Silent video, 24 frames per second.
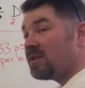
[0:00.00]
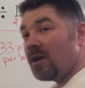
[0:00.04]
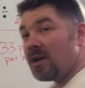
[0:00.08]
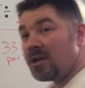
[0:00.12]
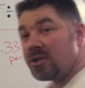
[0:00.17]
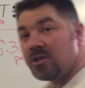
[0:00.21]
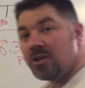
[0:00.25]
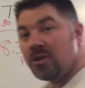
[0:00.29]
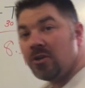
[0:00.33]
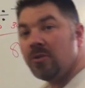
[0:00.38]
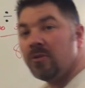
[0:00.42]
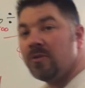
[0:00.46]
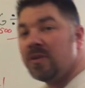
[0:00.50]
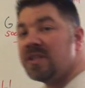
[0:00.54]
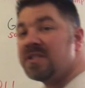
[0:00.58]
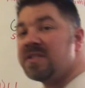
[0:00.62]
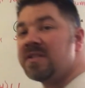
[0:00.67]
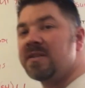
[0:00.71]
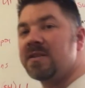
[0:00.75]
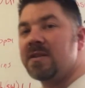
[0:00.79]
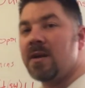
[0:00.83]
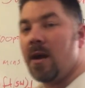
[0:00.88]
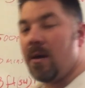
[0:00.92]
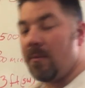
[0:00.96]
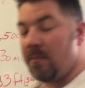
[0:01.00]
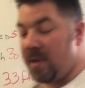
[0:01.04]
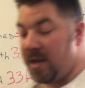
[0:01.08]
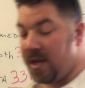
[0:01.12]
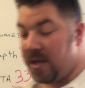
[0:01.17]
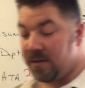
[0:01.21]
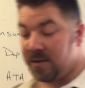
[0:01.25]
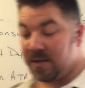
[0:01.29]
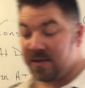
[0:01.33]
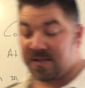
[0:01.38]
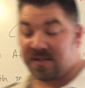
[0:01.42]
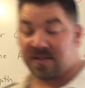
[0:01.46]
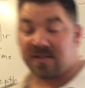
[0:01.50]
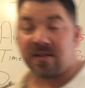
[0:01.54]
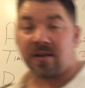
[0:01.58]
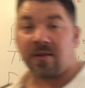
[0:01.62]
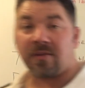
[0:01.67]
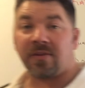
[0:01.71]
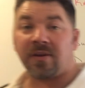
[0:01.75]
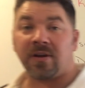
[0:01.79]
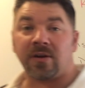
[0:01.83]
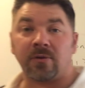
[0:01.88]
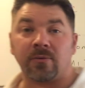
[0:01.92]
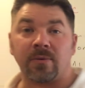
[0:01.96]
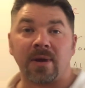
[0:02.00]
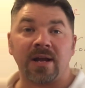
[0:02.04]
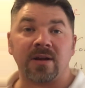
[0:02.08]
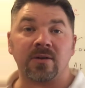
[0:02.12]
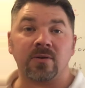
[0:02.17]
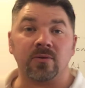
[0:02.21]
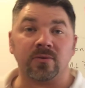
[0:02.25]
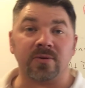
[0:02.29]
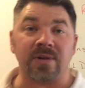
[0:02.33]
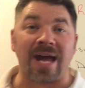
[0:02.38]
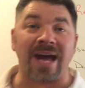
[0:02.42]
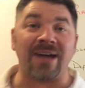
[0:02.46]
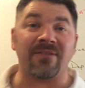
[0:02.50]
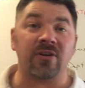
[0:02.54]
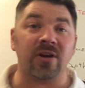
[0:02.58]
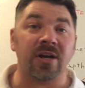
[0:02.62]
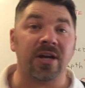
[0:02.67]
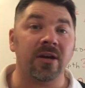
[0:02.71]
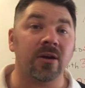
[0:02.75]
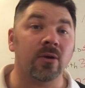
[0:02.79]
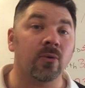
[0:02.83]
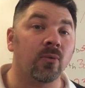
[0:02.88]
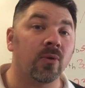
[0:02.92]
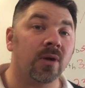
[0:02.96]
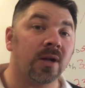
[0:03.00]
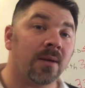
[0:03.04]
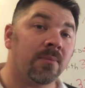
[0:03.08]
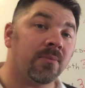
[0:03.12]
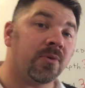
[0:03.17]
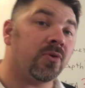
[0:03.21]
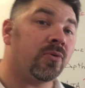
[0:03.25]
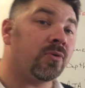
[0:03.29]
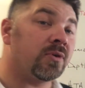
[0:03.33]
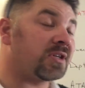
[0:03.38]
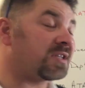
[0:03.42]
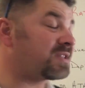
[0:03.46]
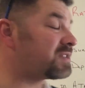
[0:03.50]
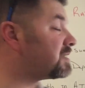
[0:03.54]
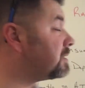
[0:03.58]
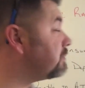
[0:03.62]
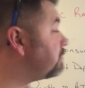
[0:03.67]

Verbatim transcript: is not you, this is not me, this is a theoretical diver here. What I'm doing is